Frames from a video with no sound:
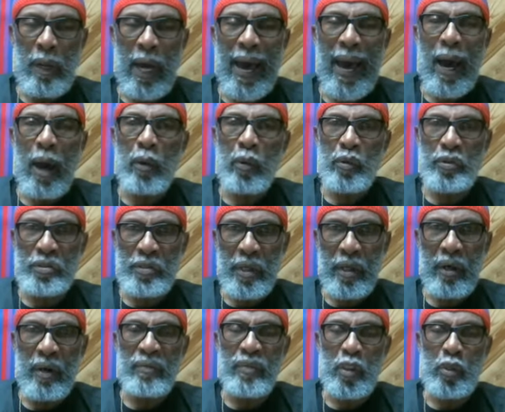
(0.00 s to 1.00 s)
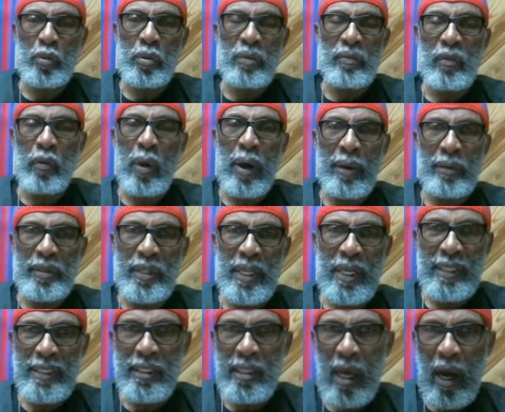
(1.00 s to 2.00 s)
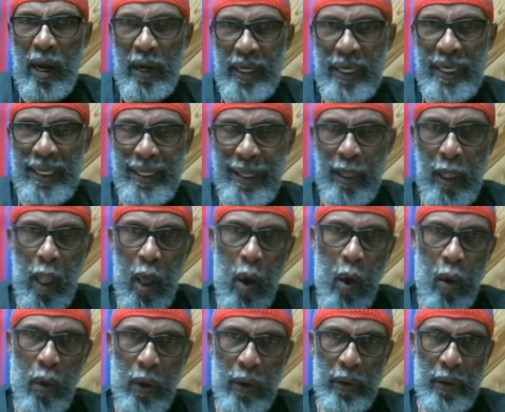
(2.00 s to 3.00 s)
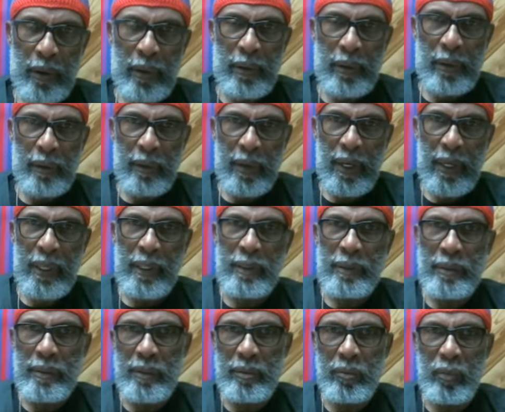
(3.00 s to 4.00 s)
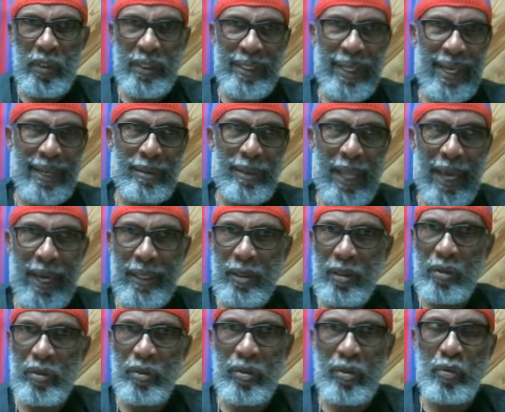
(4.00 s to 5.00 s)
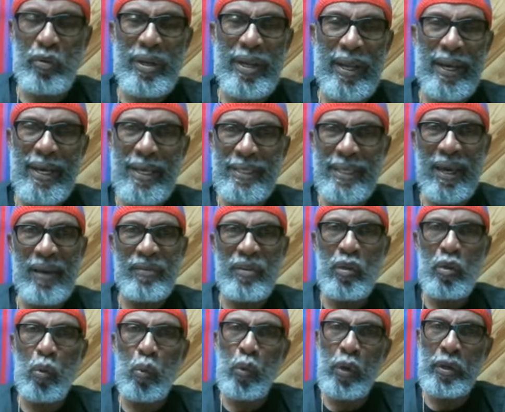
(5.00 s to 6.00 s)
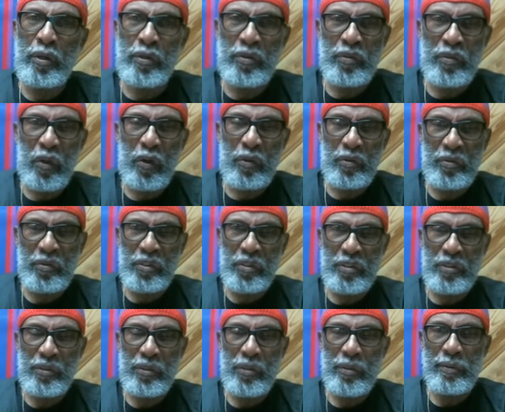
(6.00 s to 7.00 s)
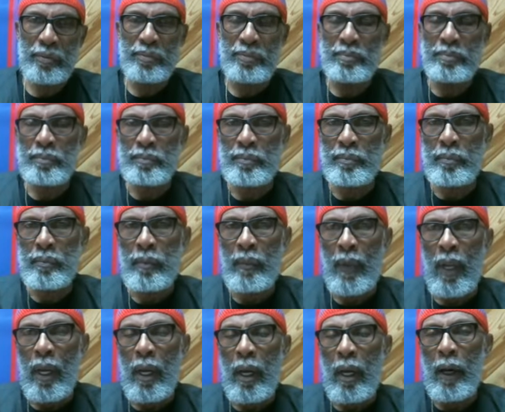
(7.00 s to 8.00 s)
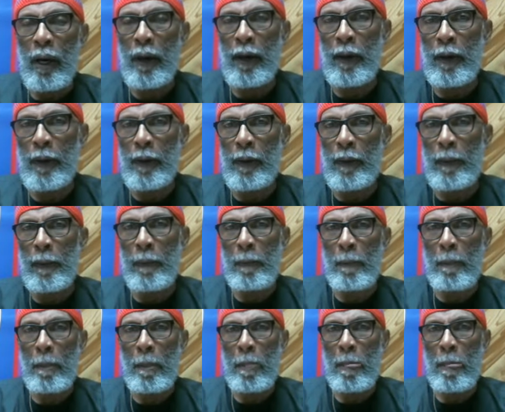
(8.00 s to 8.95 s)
hours of a 24-hour day start getting longer, right? Was that like three days after the winter solstice? Um,